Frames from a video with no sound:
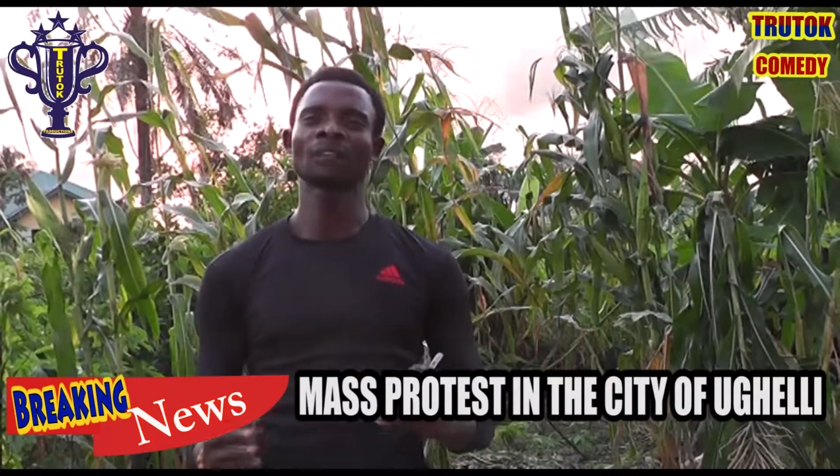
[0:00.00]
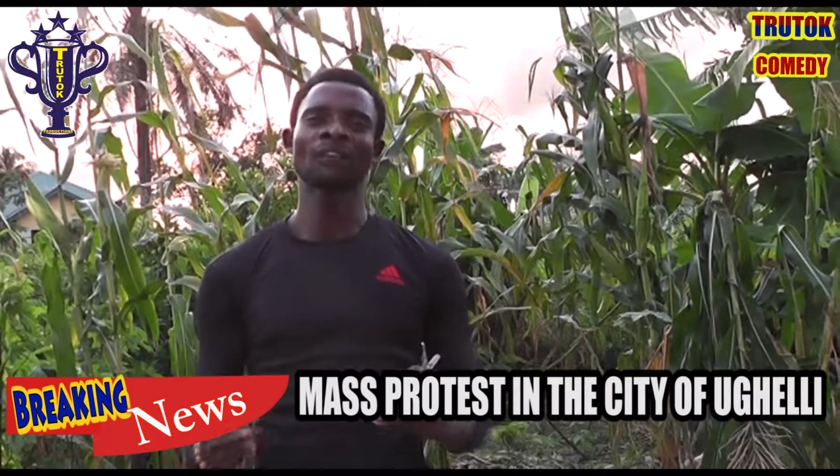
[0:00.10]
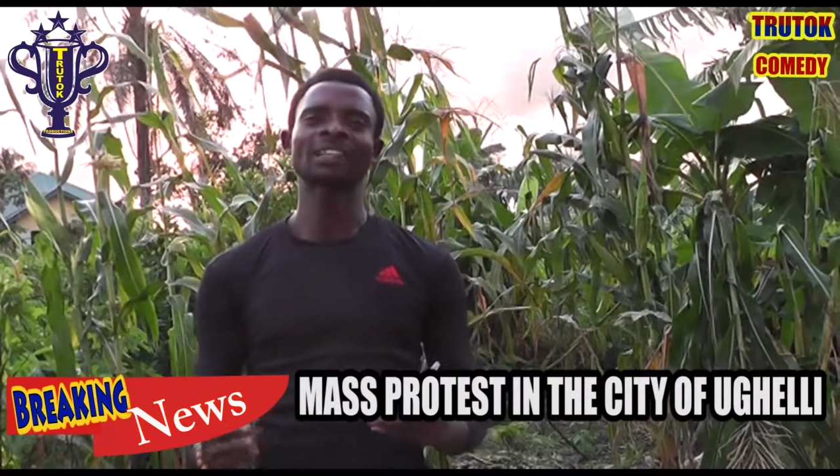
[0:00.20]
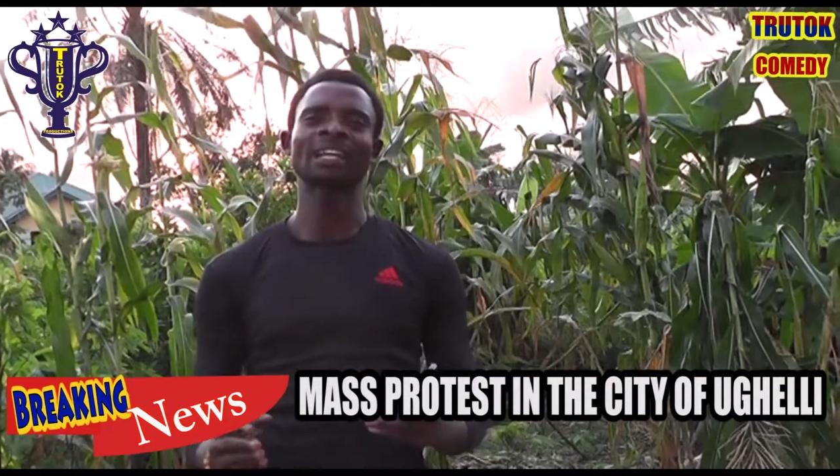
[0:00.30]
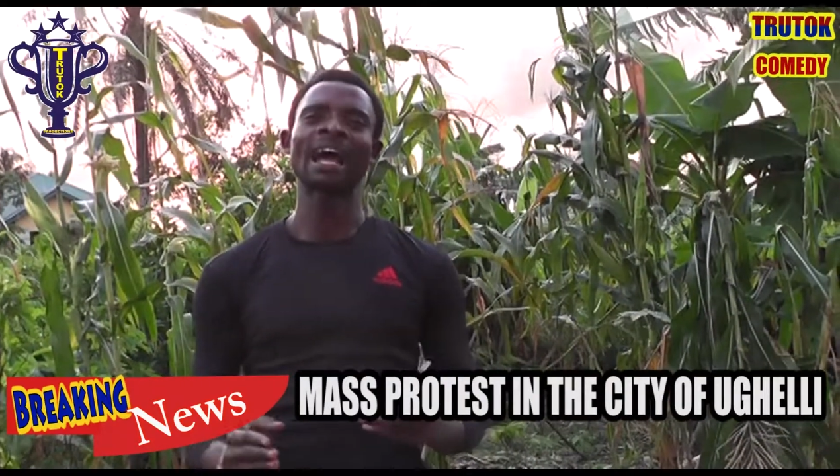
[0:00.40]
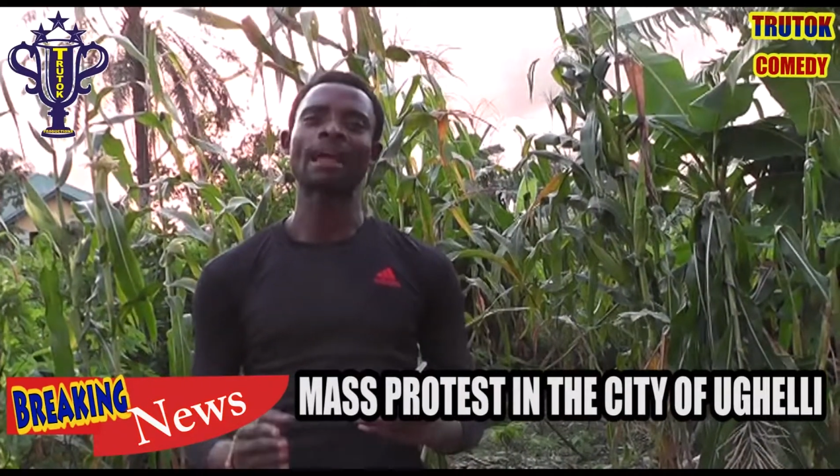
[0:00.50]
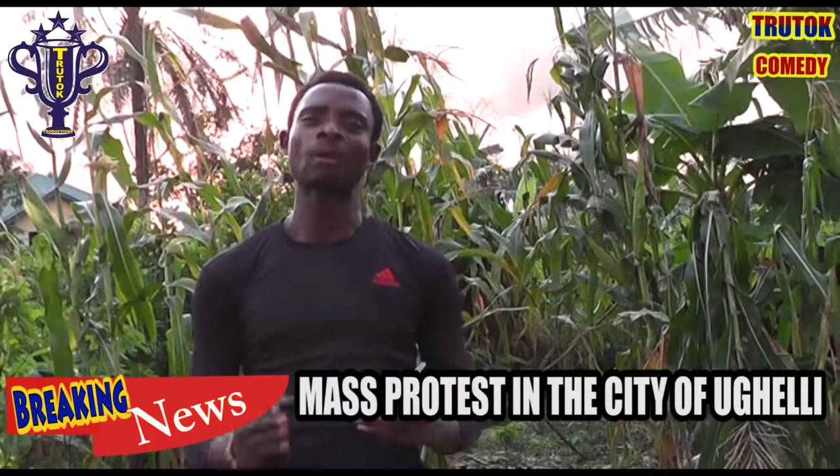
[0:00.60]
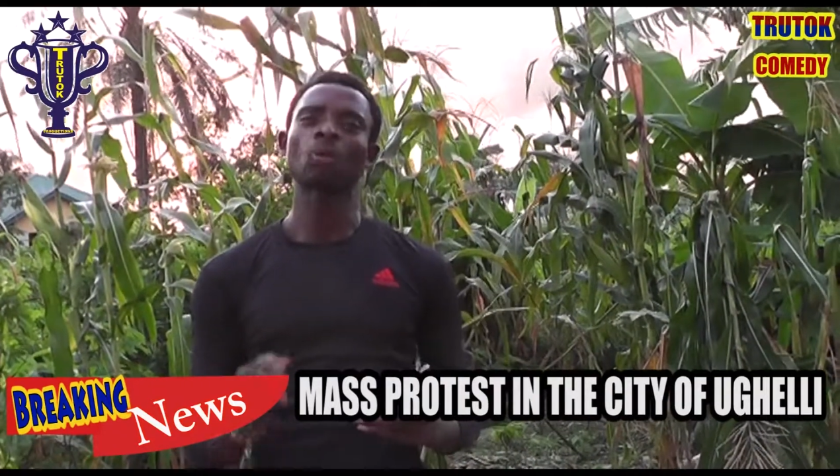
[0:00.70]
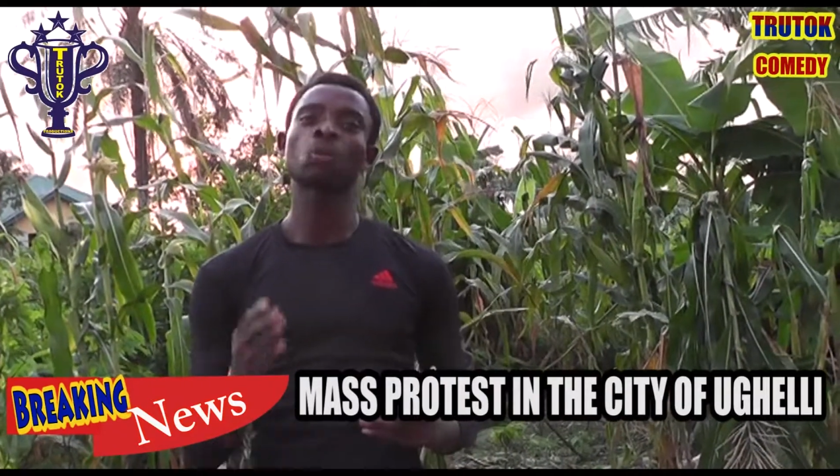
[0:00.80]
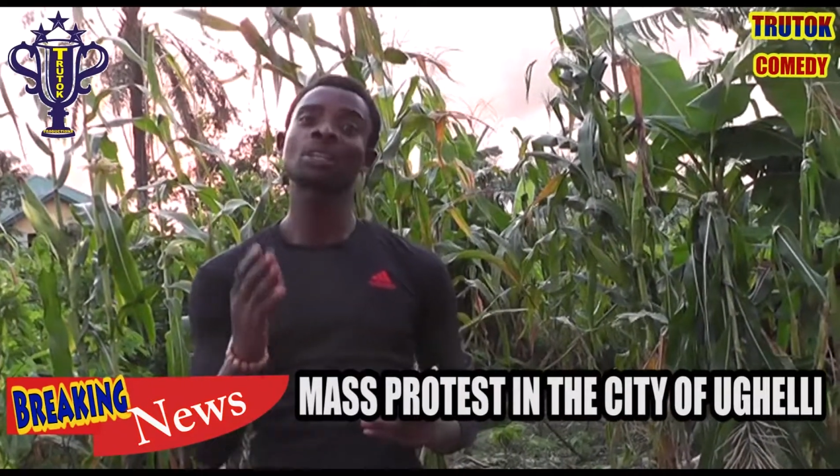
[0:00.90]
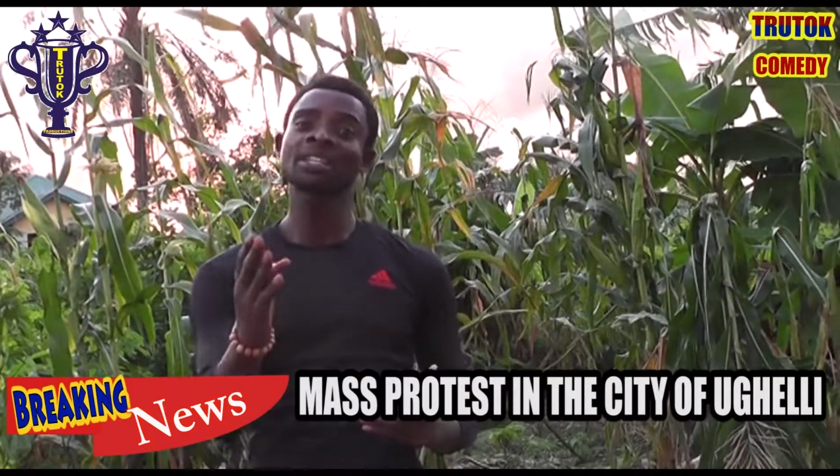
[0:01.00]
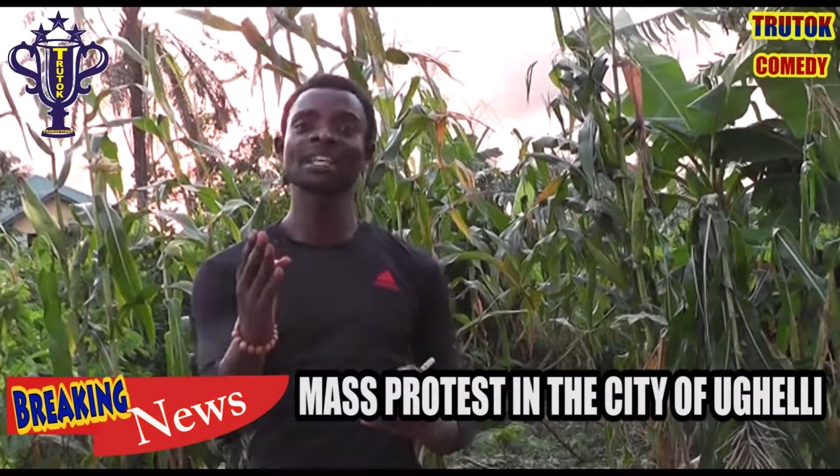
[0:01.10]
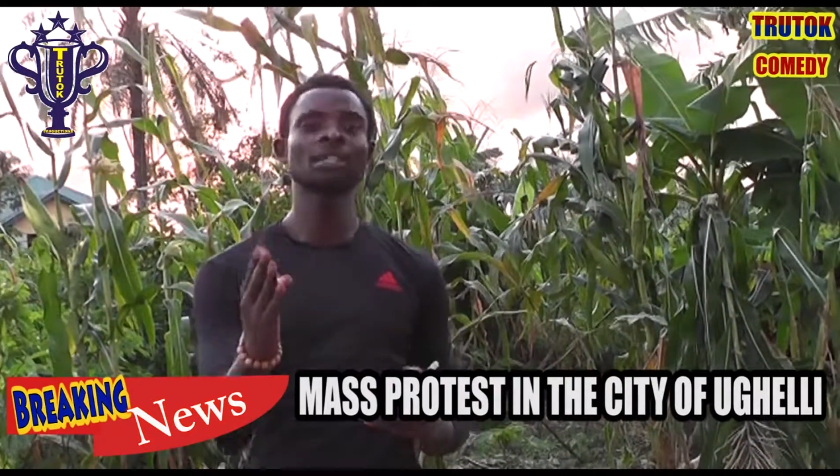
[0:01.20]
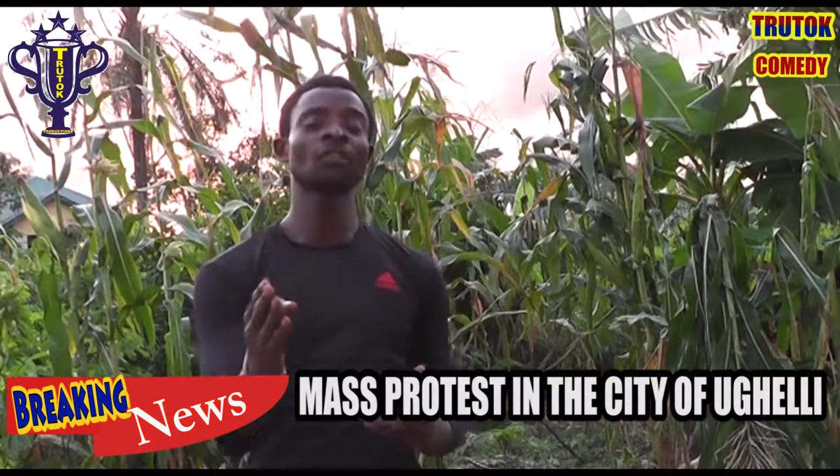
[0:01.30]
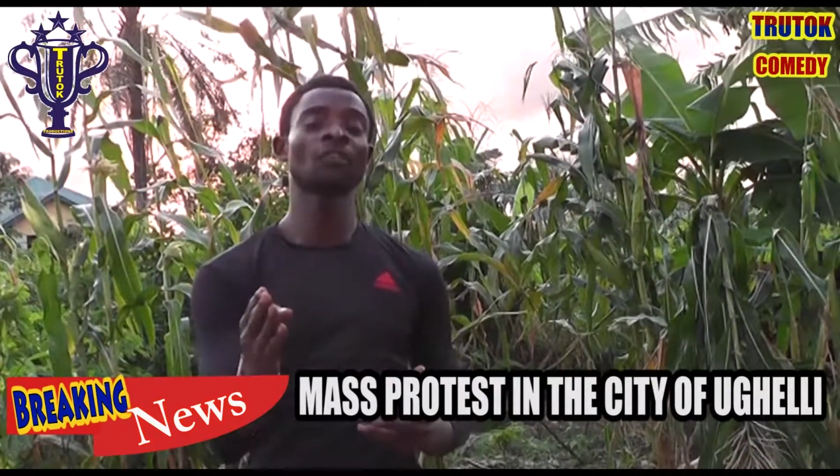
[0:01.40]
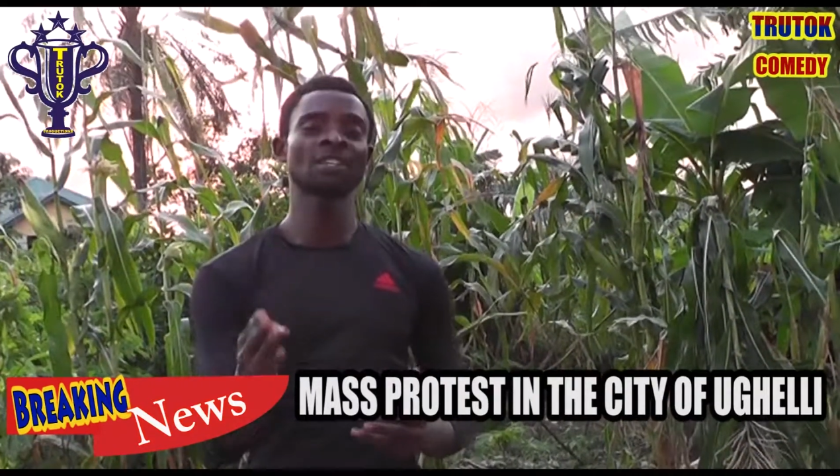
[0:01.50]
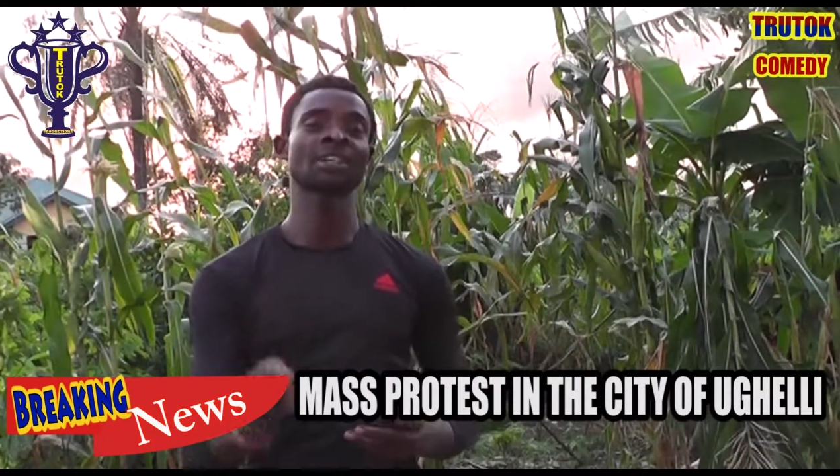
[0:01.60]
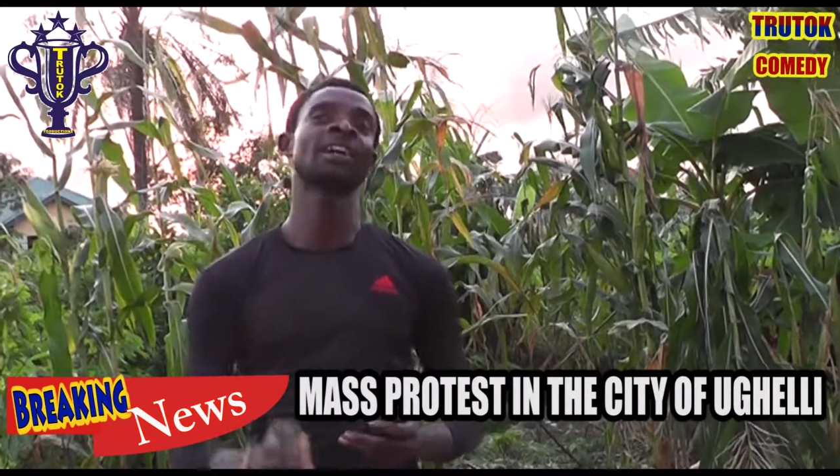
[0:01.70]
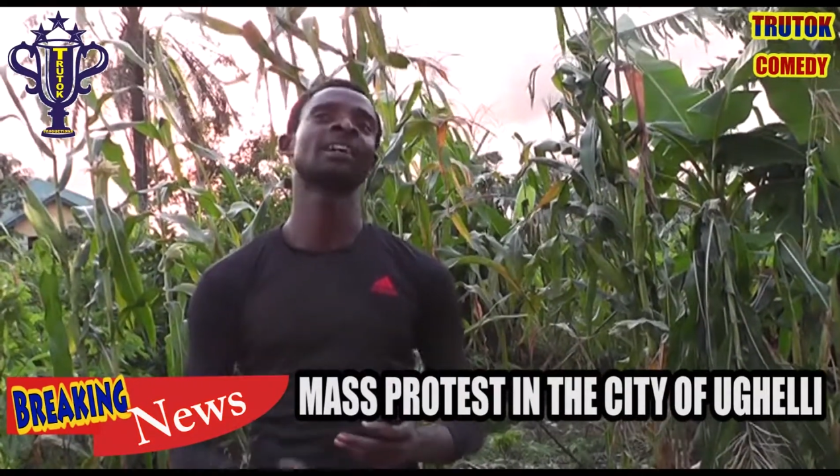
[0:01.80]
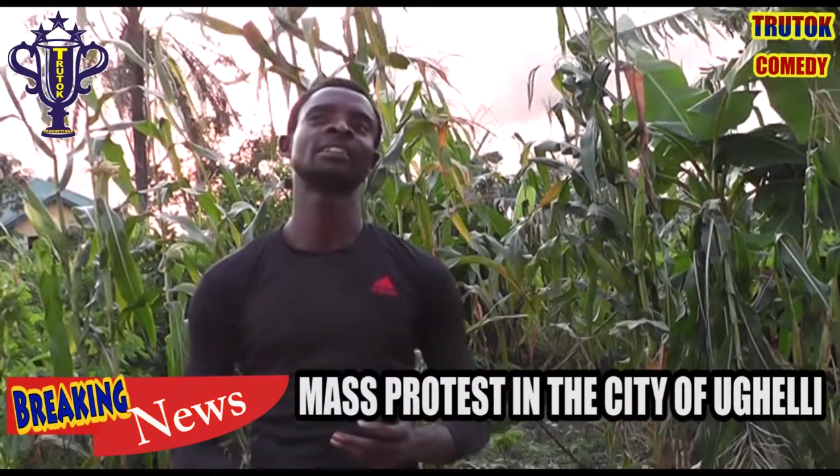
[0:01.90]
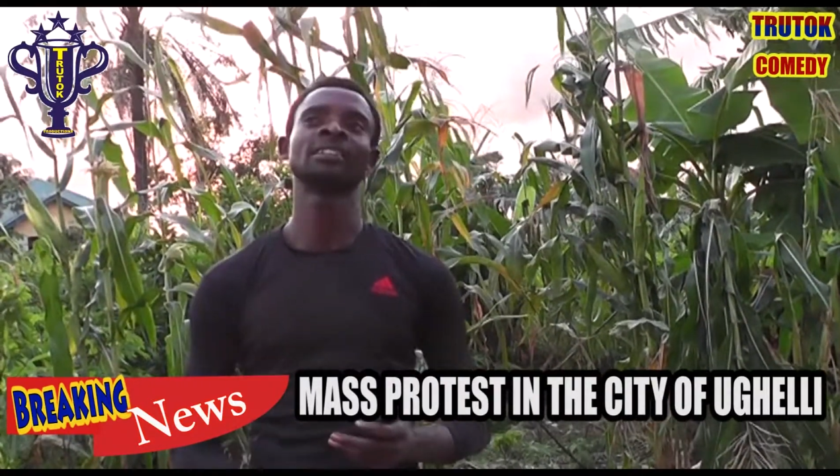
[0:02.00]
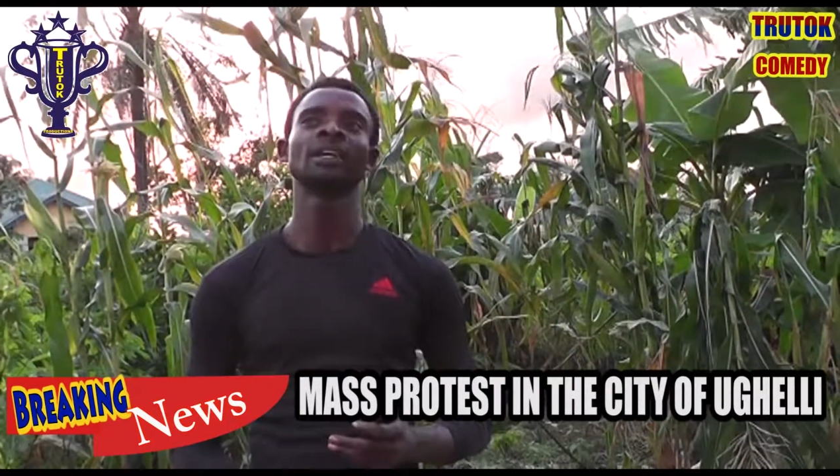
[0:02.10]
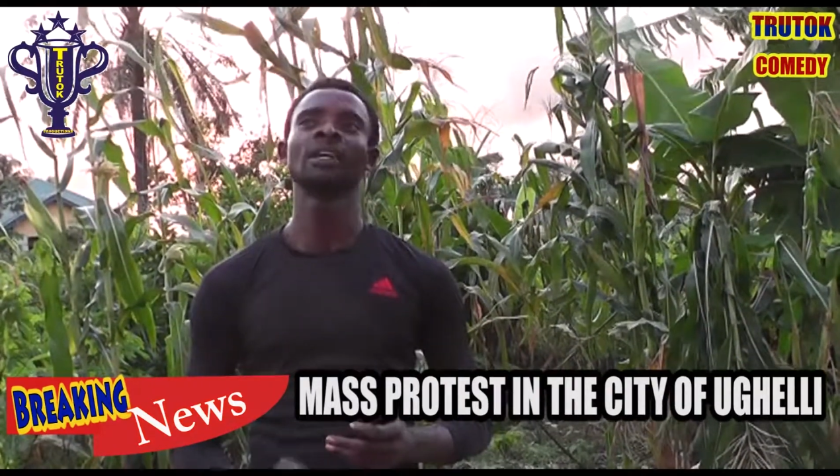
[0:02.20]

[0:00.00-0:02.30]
In fact, I witnessed it firsthand.